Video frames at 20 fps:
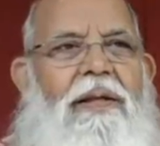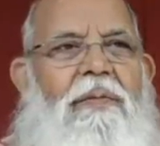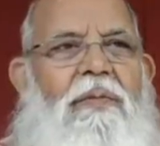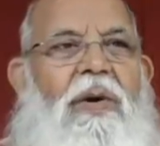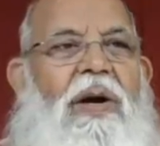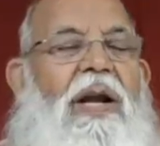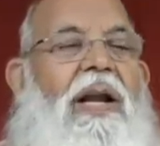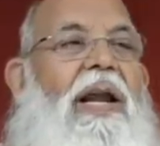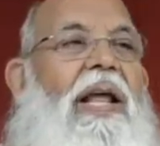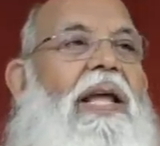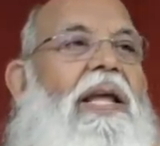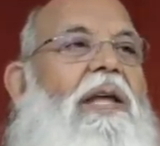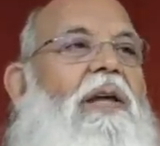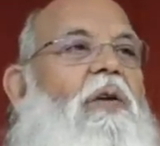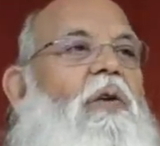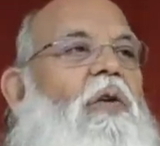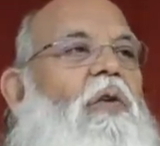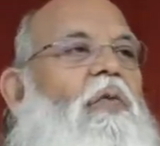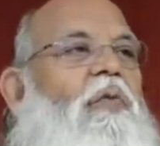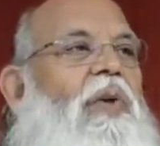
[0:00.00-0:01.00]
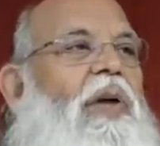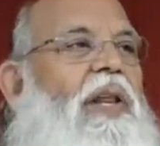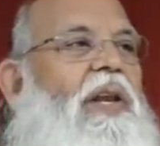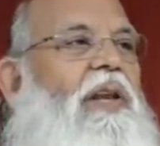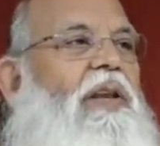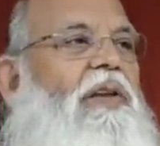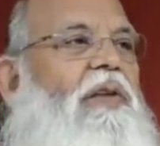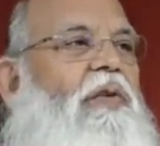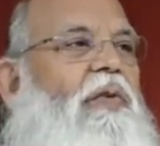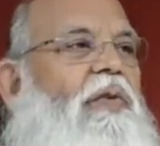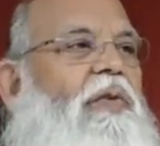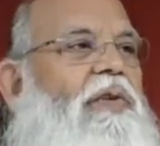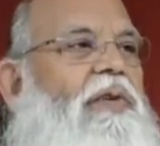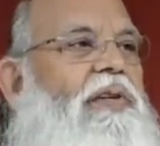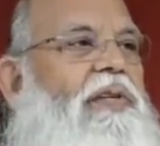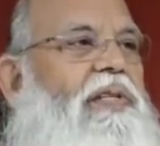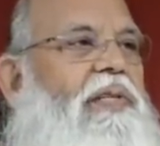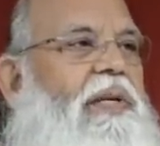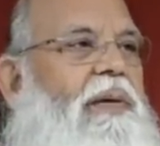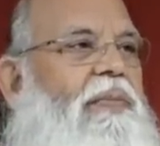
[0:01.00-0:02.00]
But like you know, when you
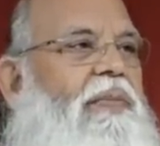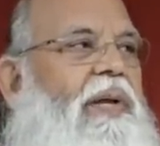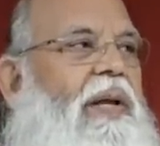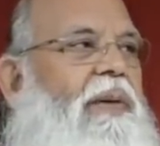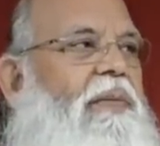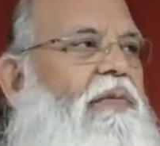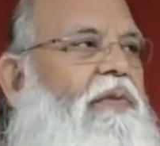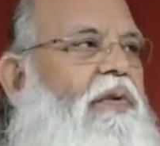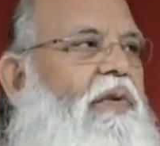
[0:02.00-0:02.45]
sometimes